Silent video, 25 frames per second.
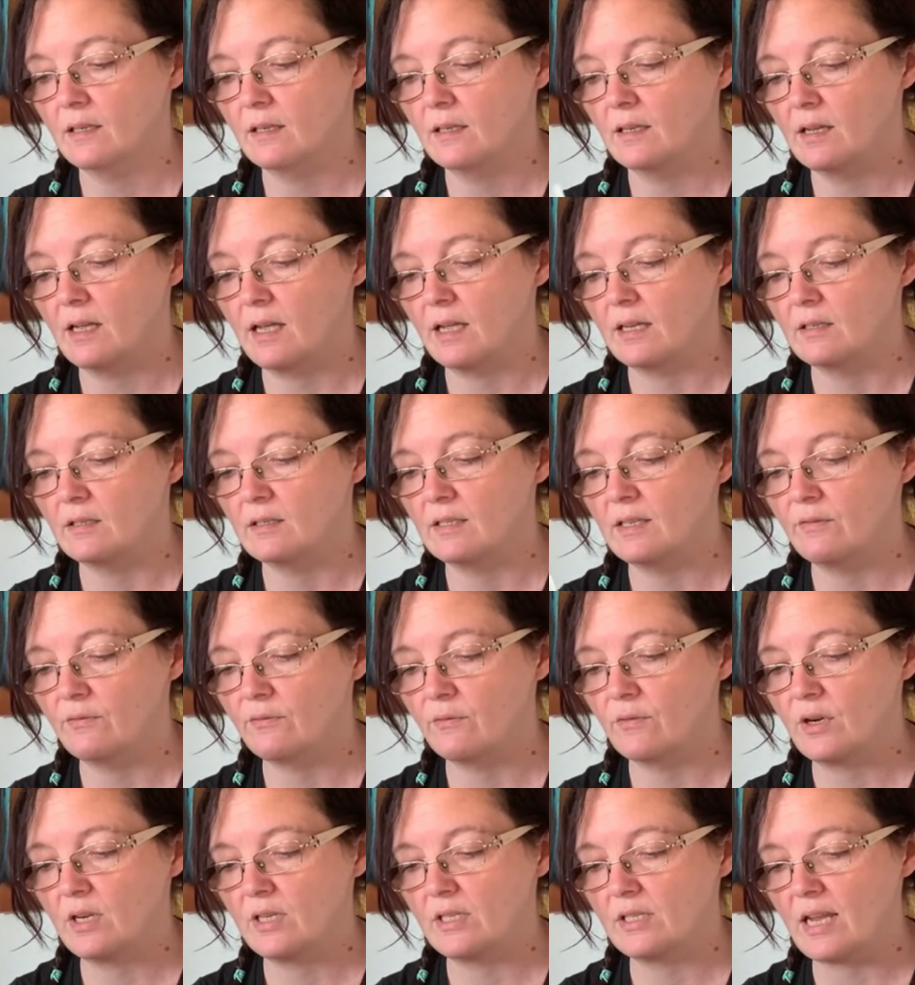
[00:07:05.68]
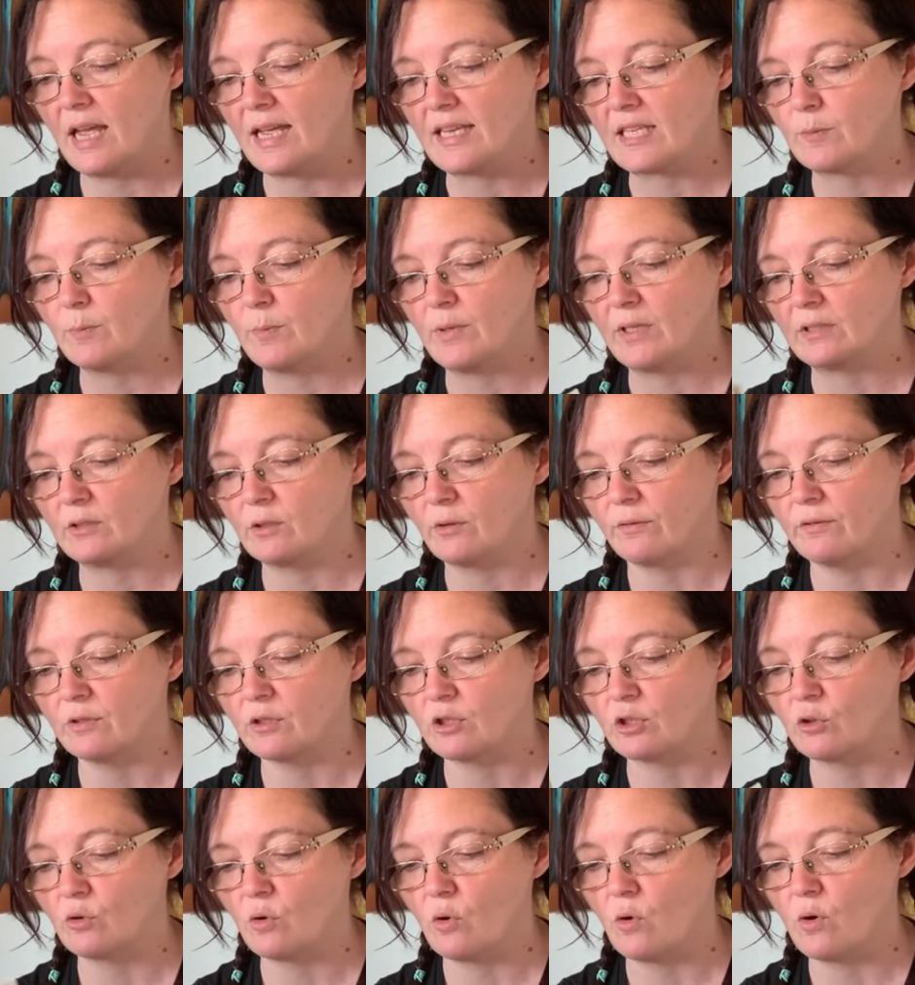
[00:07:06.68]
and different aspects of the
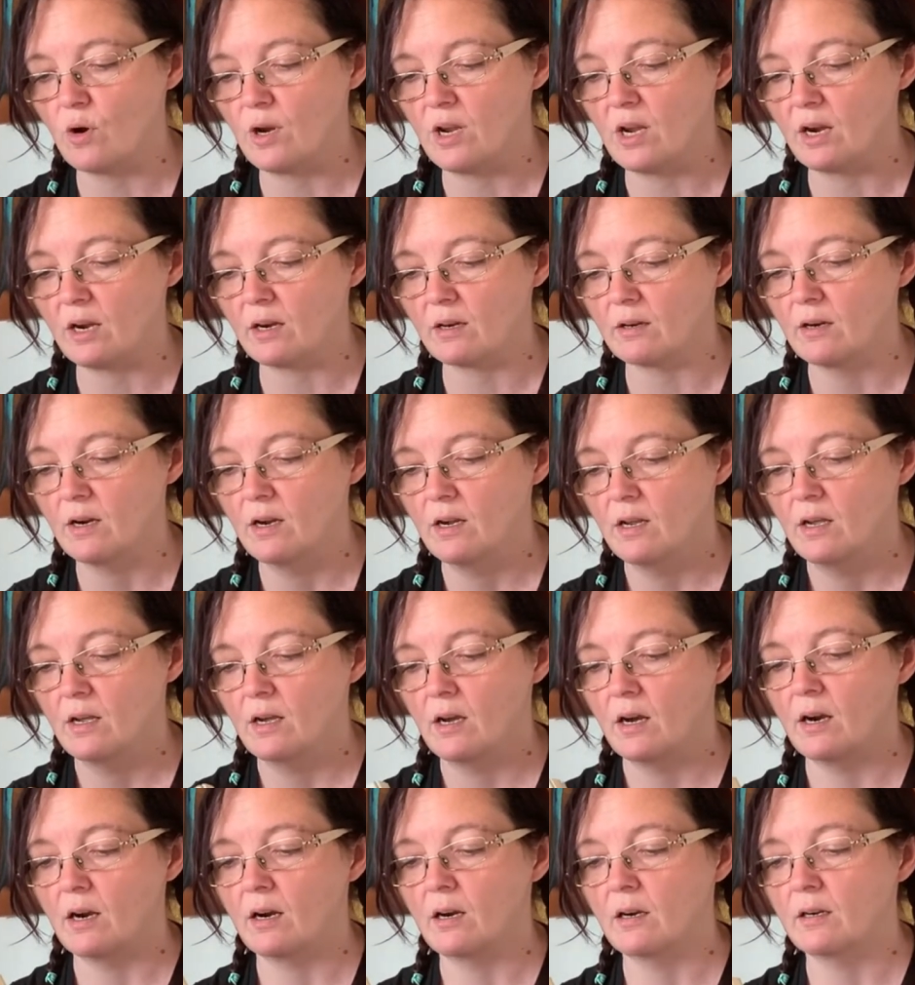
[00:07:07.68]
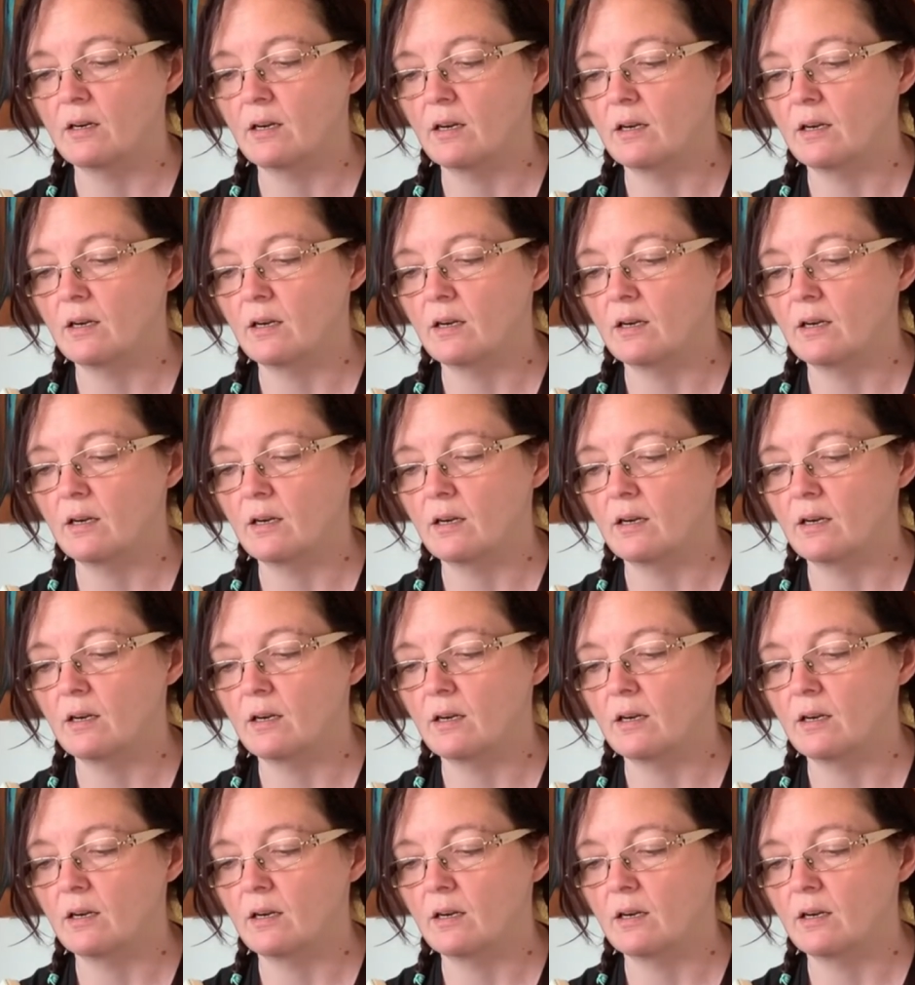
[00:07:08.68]
story are